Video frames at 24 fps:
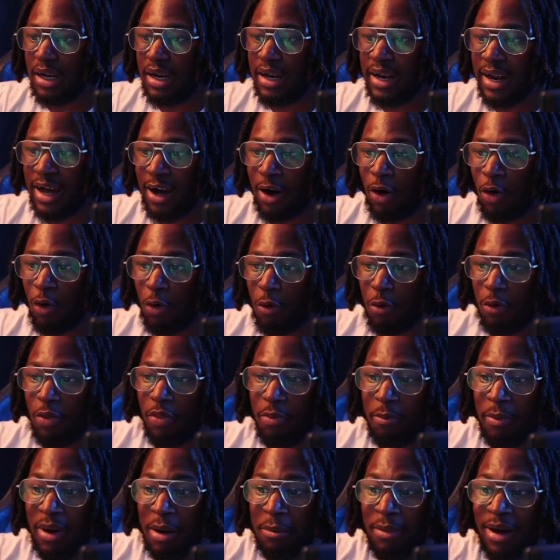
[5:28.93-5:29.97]
Now,
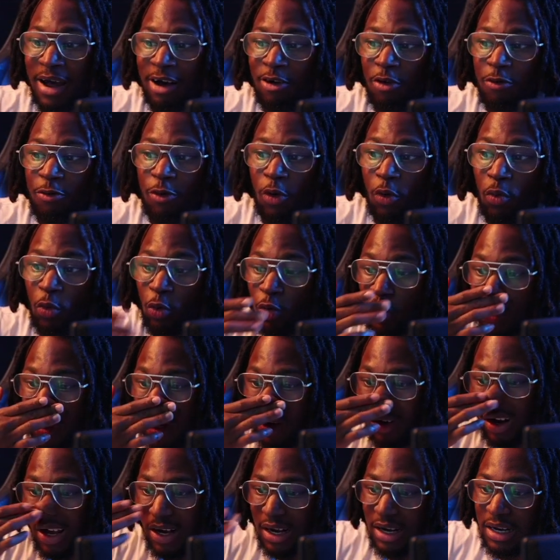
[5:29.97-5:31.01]
my microphone will sound
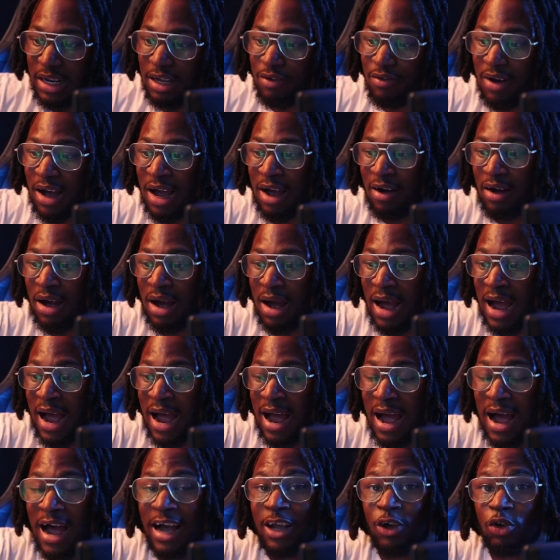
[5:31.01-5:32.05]
like a Neve.
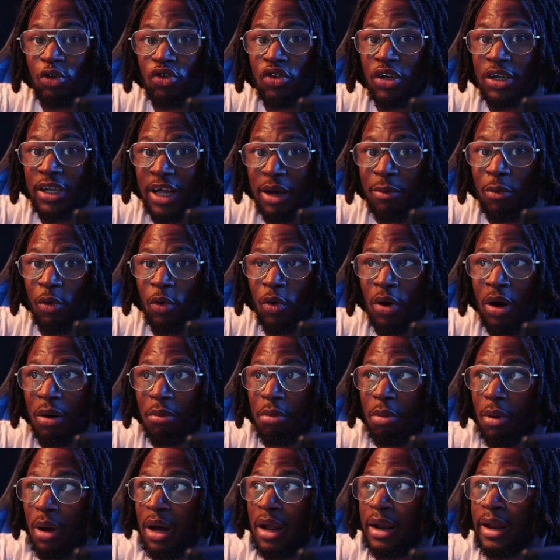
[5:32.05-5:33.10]
I used the demo up,
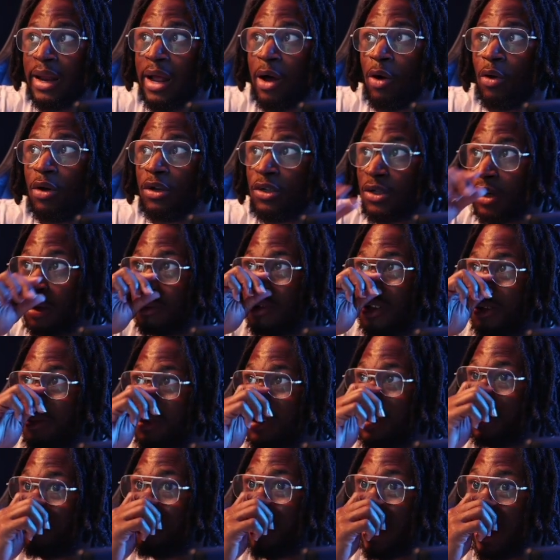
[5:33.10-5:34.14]
and now it's up to me
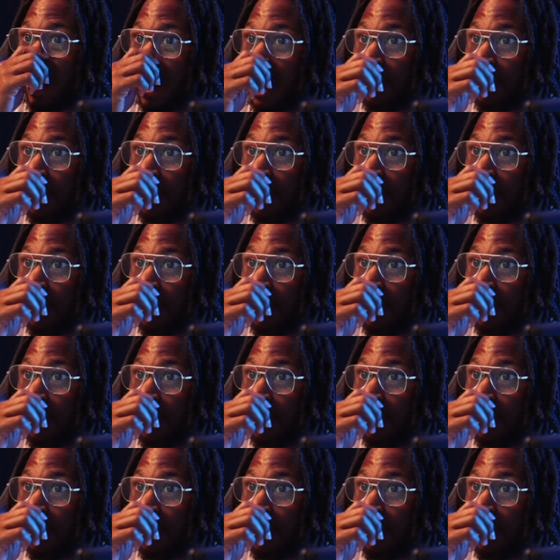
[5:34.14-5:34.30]
to buy it.